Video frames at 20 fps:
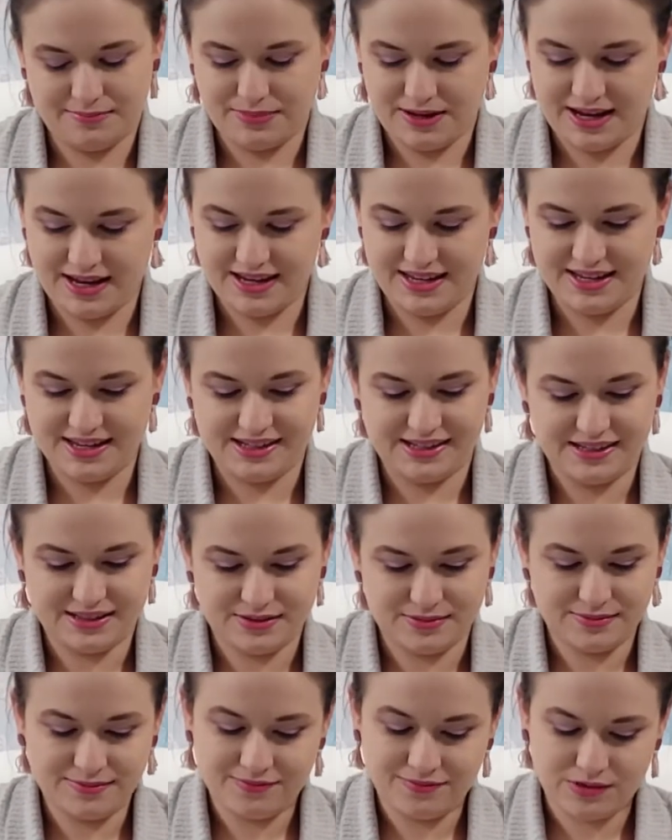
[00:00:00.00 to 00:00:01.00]
pants
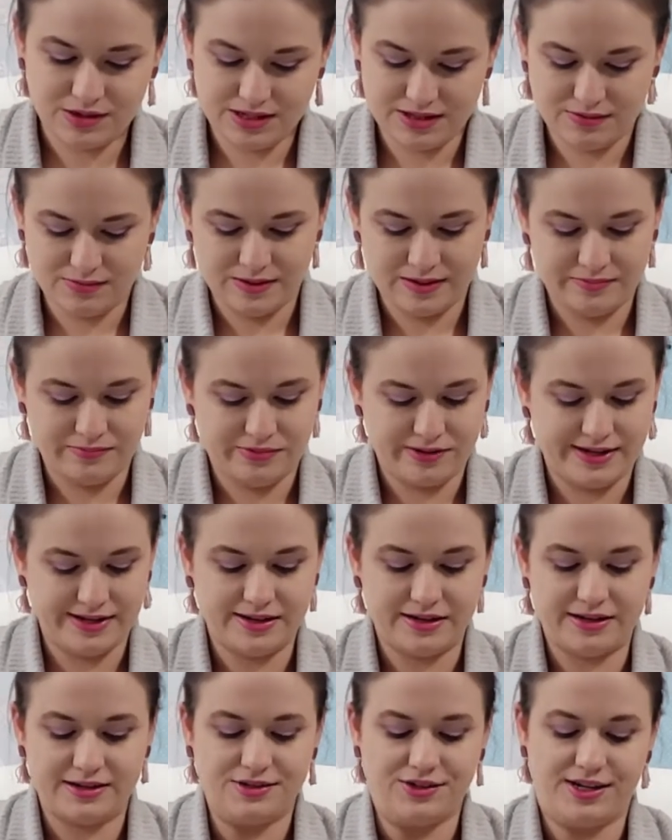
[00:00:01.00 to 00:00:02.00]
for the
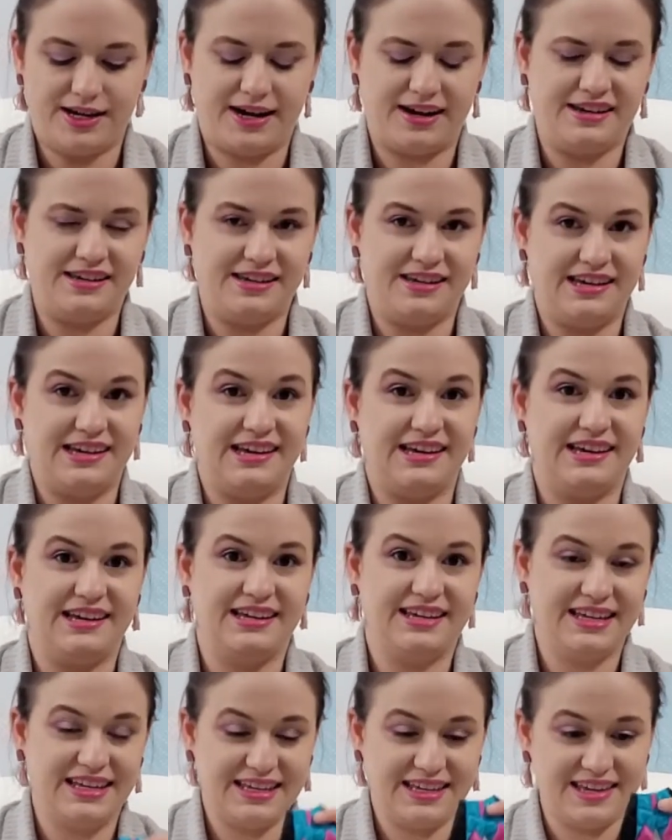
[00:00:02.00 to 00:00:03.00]
windbreaker jacket.
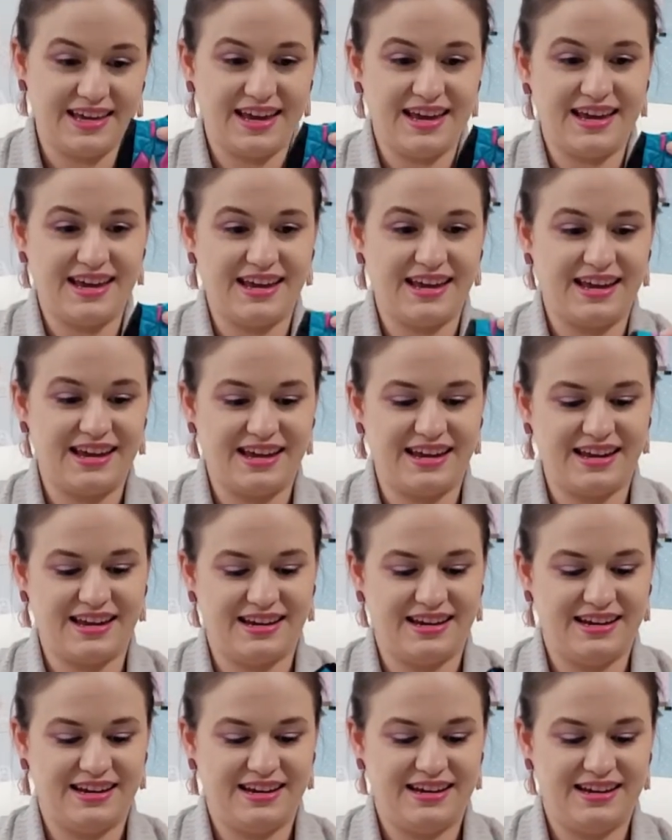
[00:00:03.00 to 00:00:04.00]
Yay!
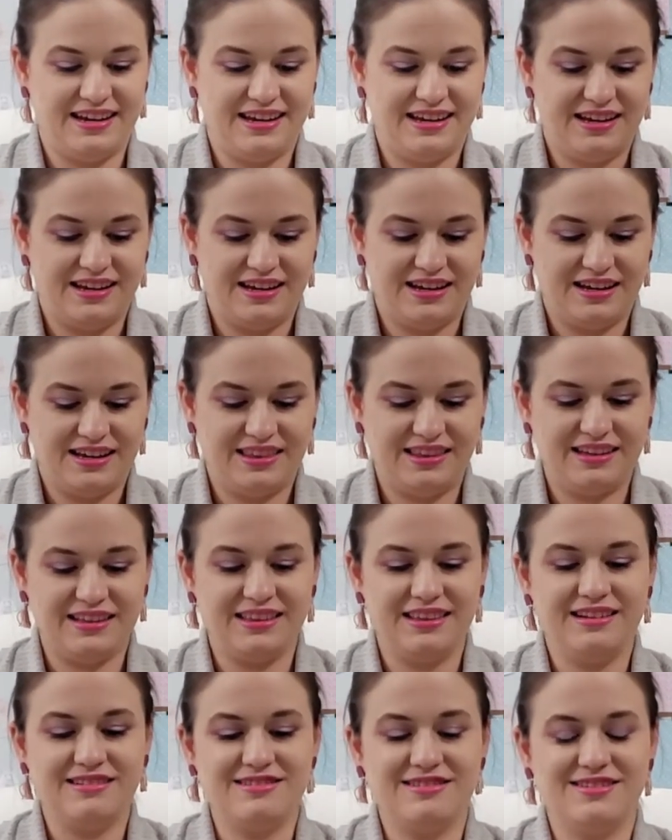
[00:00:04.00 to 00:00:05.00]
Look at
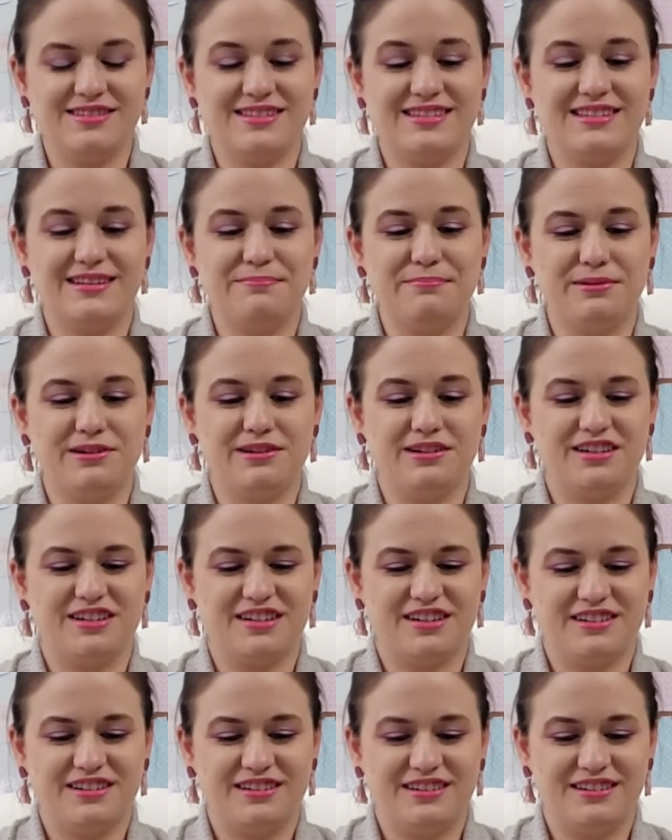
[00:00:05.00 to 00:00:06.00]
the little
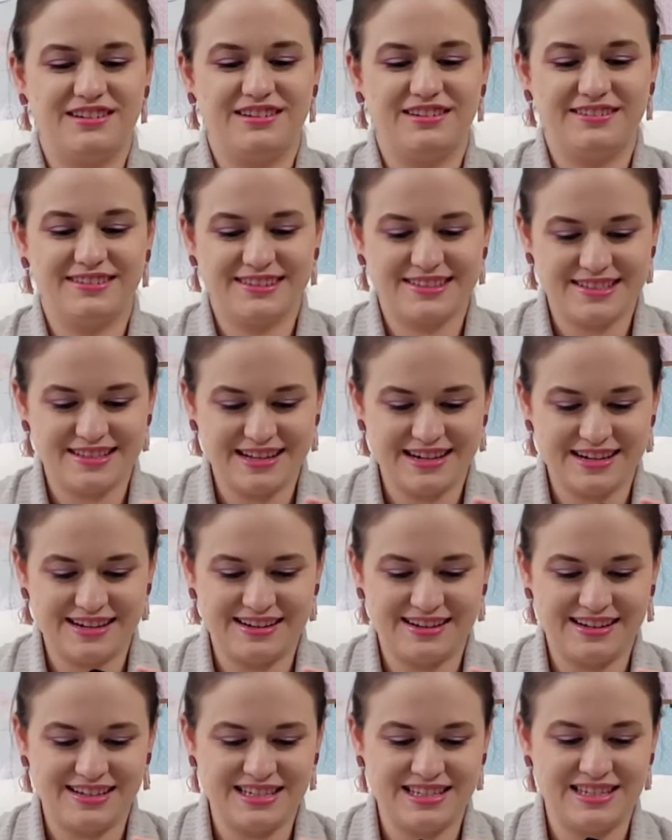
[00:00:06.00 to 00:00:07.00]
zipper. Isn't that a
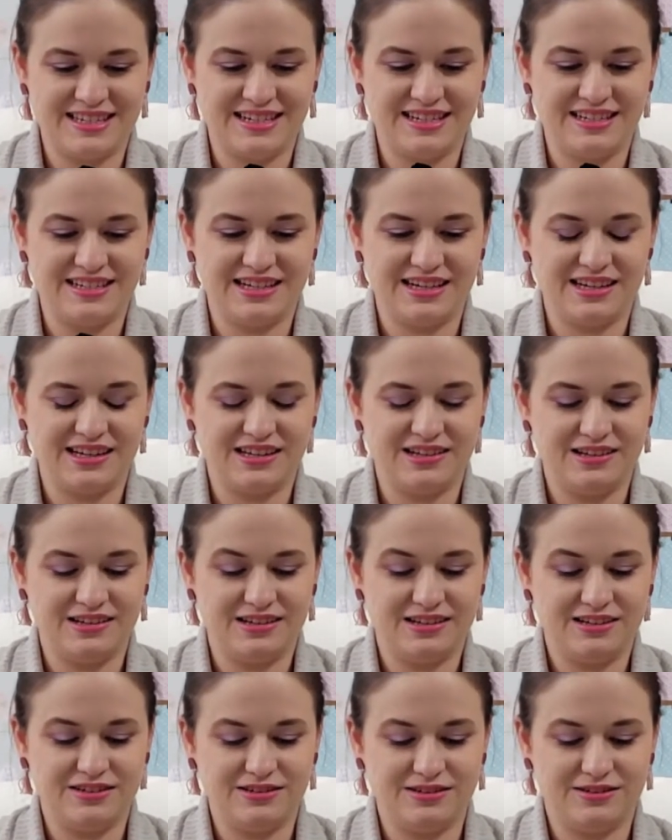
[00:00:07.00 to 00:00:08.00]
nice detail?
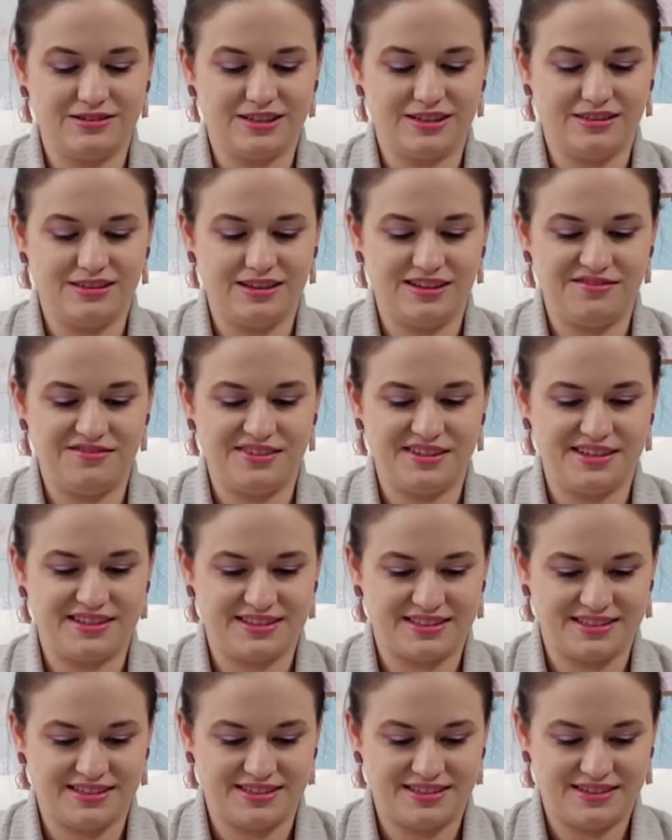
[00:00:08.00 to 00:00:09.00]
Oh, I love
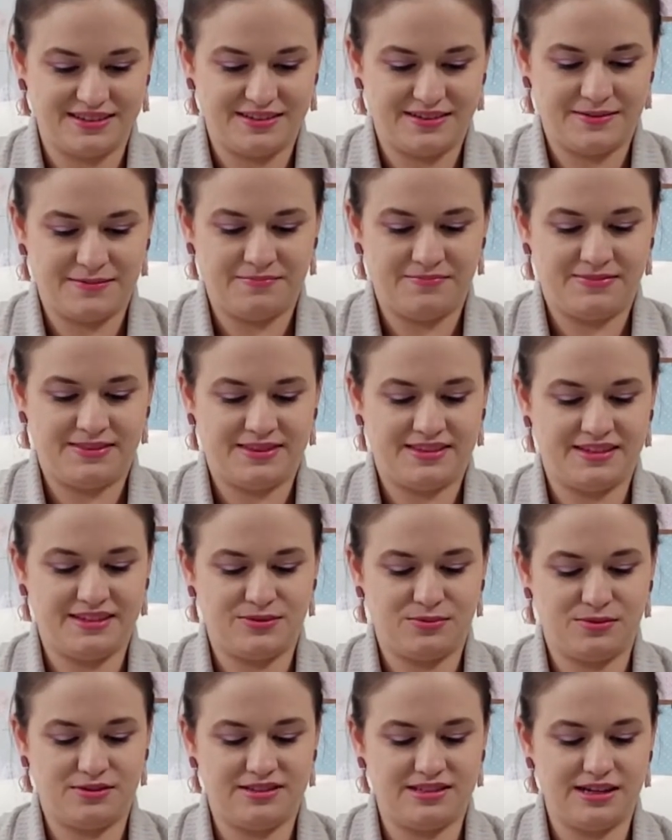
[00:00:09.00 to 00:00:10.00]
this. This
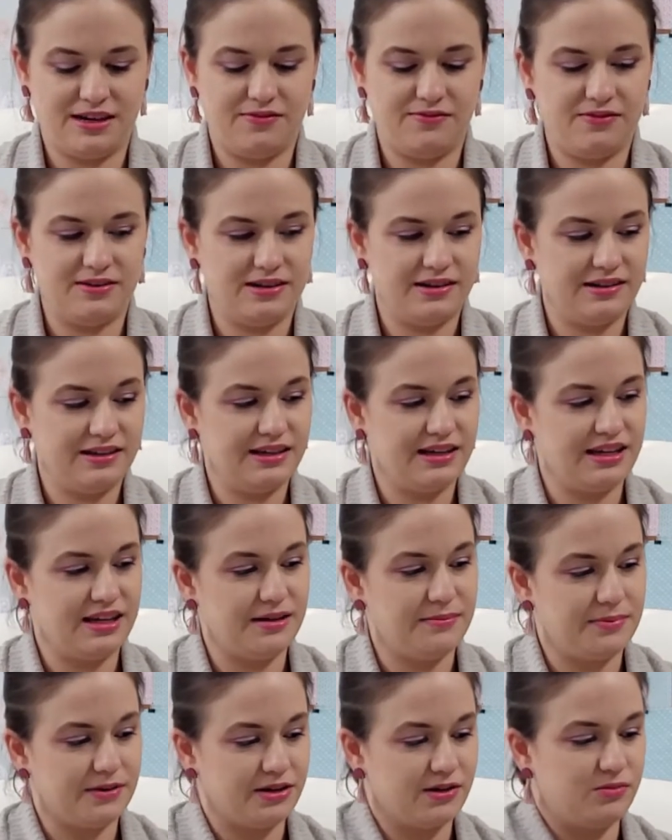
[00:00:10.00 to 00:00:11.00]
will definitely
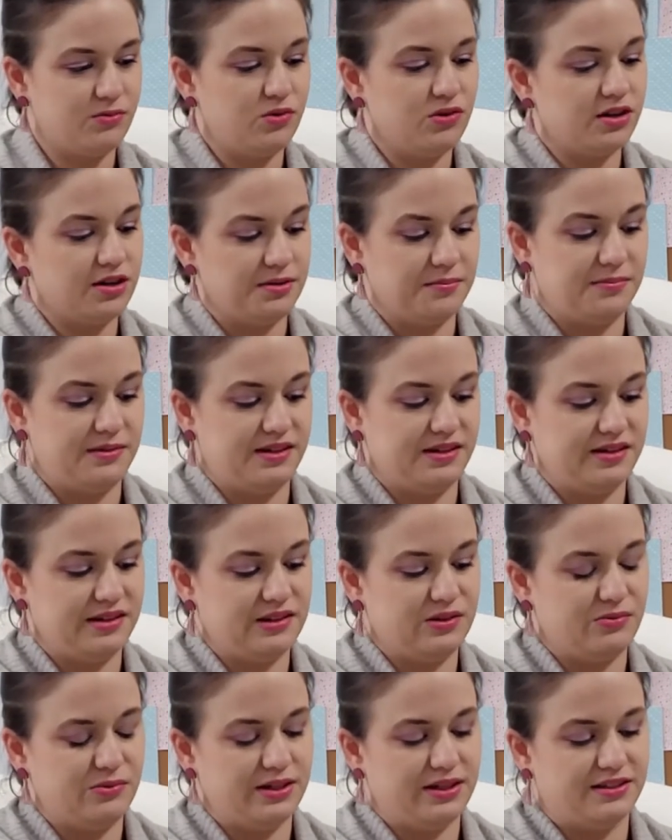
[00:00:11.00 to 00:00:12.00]
keep her warm during the
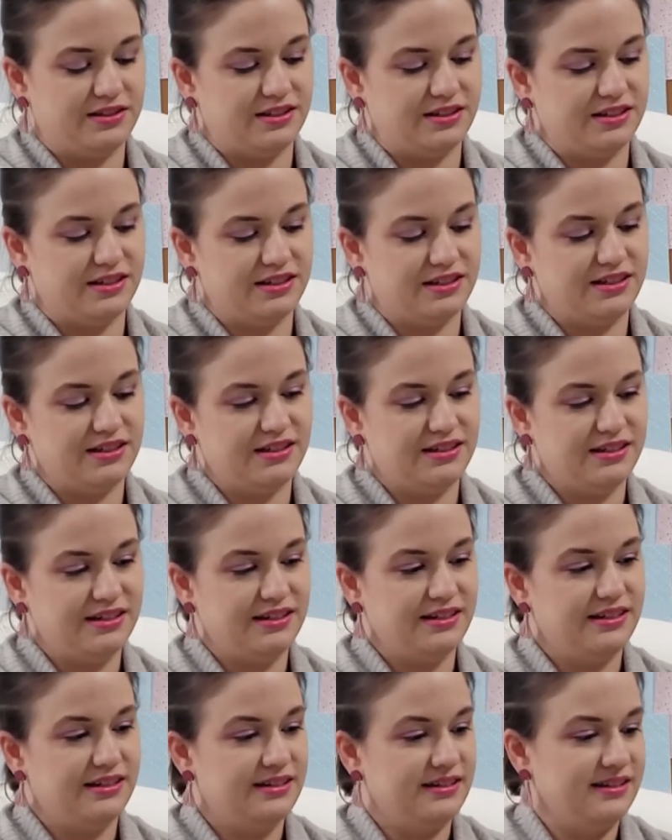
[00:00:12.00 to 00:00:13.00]
winter.
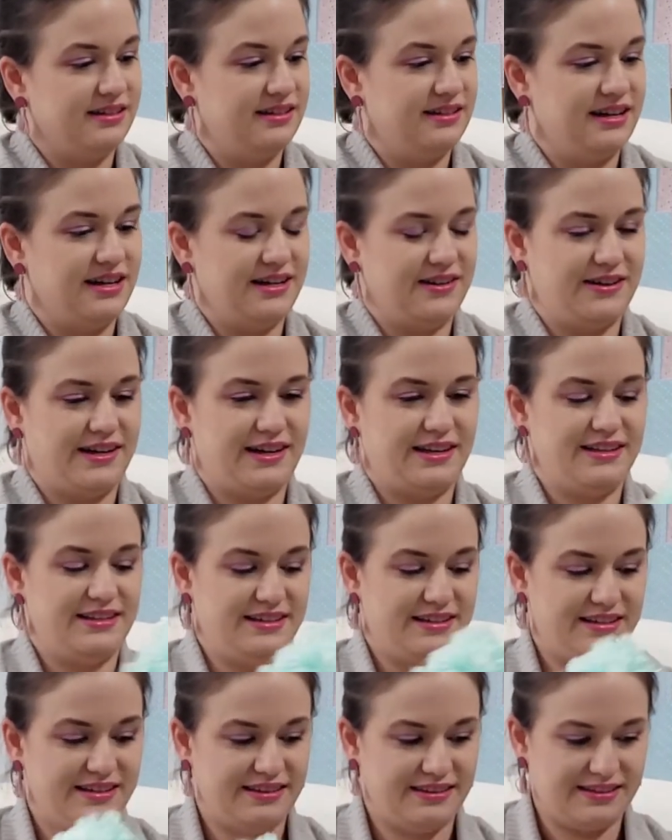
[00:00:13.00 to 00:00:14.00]
All right,
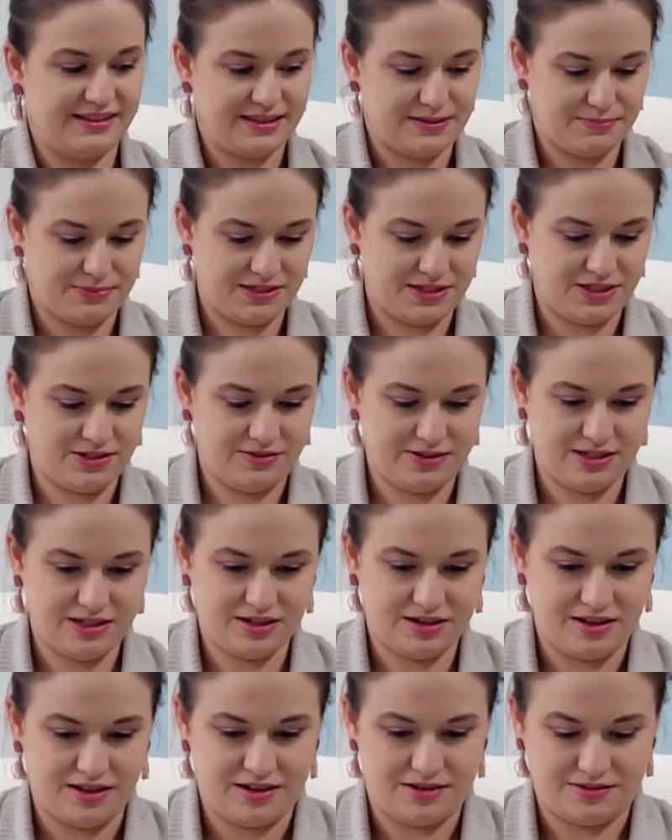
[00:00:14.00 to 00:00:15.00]
let's put you in your
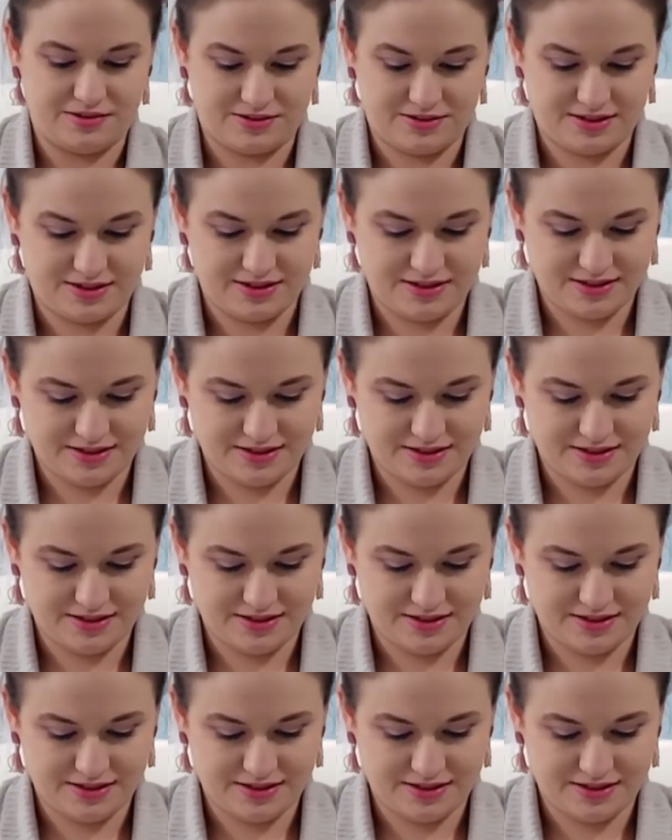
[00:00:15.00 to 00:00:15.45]
clothes.